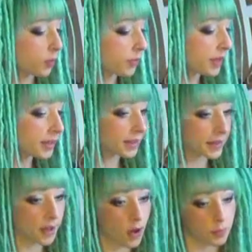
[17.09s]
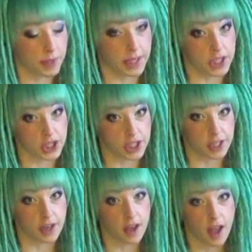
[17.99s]
This is a
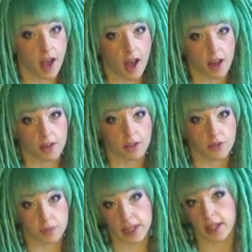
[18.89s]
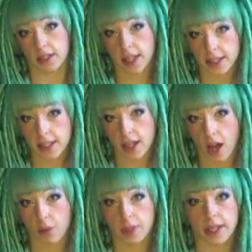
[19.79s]
culmination of me collecting
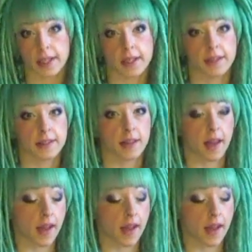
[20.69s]
comics,